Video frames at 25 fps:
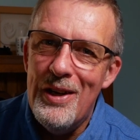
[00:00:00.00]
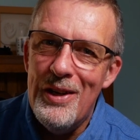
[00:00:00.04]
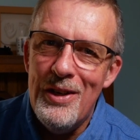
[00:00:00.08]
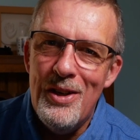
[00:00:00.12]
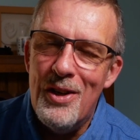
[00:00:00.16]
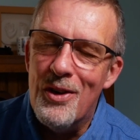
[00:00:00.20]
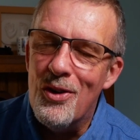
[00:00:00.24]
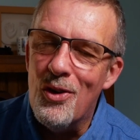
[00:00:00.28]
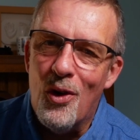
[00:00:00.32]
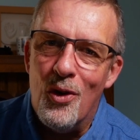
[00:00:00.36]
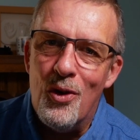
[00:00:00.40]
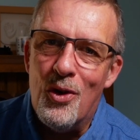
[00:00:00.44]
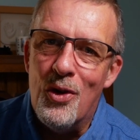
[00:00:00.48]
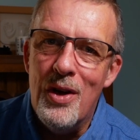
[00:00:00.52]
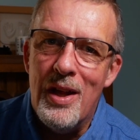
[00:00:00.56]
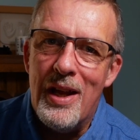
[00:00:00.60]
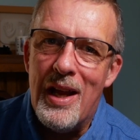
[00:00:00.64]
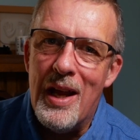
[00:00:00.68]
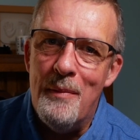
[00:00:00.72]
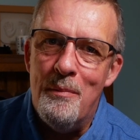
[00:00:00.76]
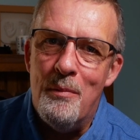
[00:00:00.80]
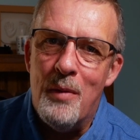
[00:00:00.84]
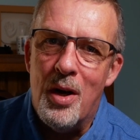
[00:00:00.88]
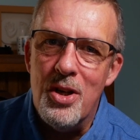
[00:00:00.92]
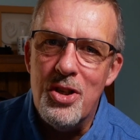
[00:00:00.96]
you're not going to
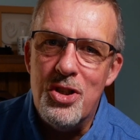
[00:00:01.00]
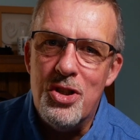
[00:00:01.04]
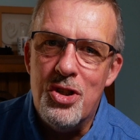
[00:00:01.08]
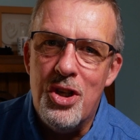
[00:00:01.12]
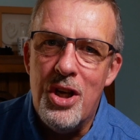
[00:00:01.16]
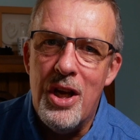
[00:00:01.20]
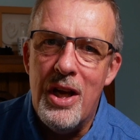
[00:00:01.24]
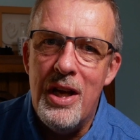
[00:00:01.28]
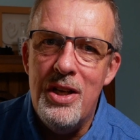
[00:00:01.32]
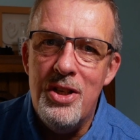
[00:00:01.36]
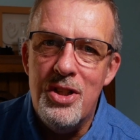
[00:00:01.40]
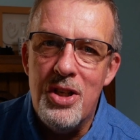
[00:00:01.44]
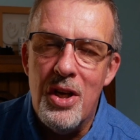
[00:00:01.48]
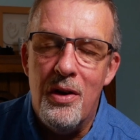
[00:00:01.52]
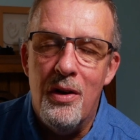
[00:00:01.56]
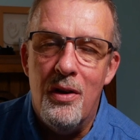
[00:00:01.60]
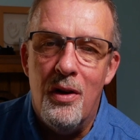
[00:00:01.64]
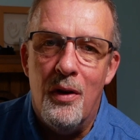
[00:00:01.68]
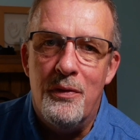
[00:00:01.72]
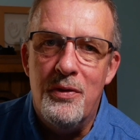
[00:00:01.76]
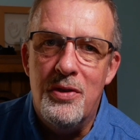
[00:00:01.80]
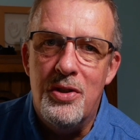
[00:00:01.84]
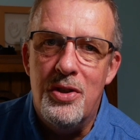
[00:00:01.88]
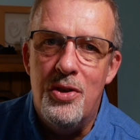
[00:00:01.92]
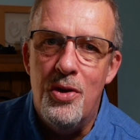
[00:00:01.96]
get much change out
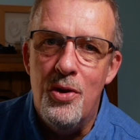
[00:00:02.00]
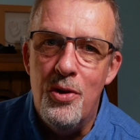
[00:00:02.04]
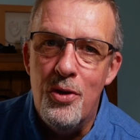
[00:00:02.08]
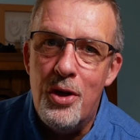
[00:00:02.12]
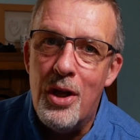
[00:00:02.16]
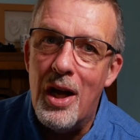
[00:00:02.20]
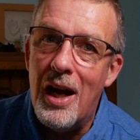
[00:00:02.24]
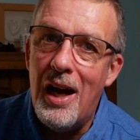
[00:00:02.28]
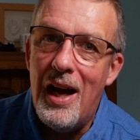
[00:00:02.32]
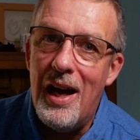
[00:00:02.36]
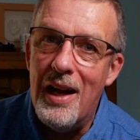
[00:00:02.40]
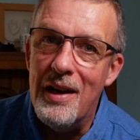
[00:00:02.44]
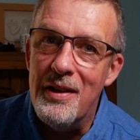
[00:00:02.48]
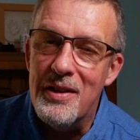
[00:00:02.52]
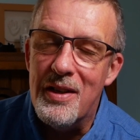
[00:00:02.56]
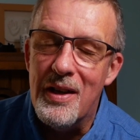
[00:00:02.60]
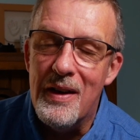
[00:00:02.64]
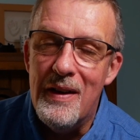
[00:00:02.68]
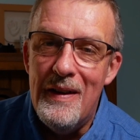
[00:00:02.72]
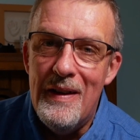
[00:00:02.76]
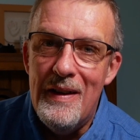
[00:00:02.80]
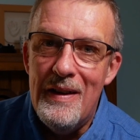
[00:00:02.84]
of £2 grand.